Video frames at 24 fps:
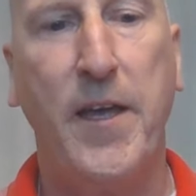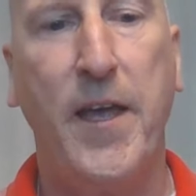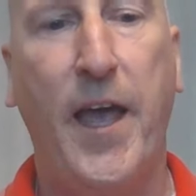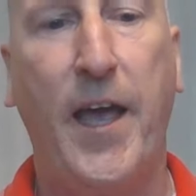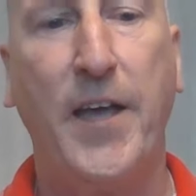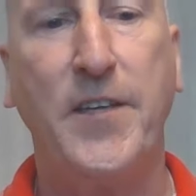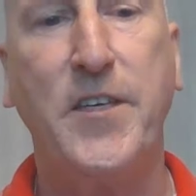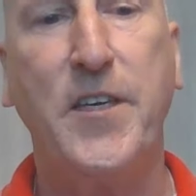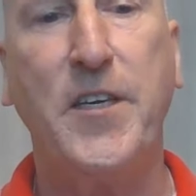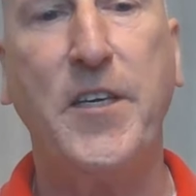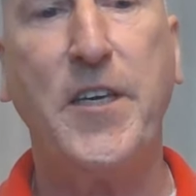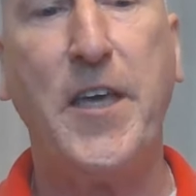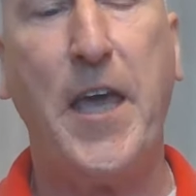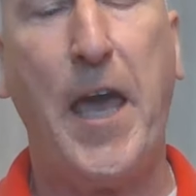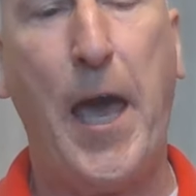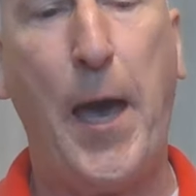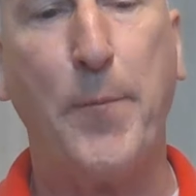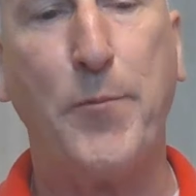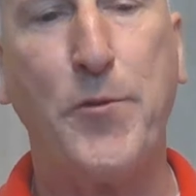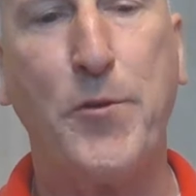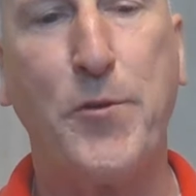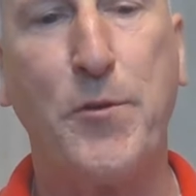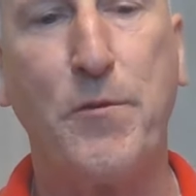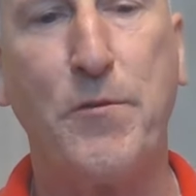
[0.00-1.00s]
as he
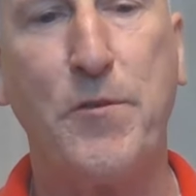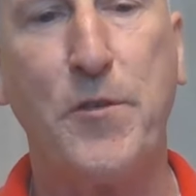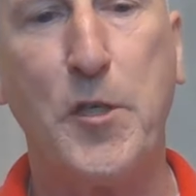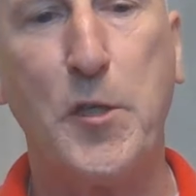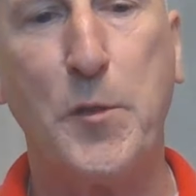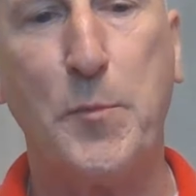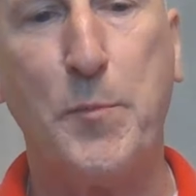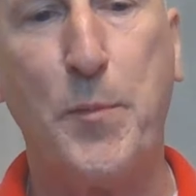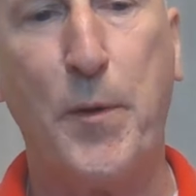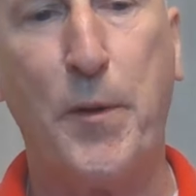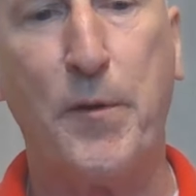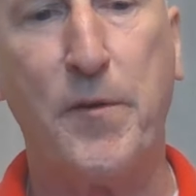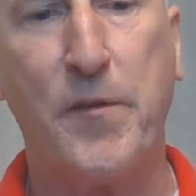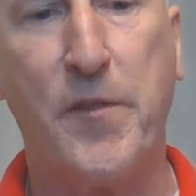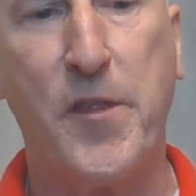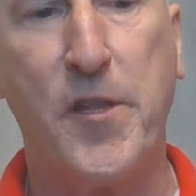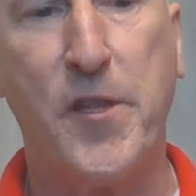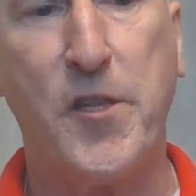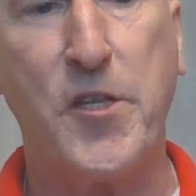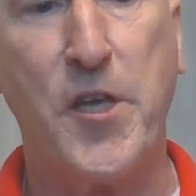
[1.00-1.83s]
captured the spirit of the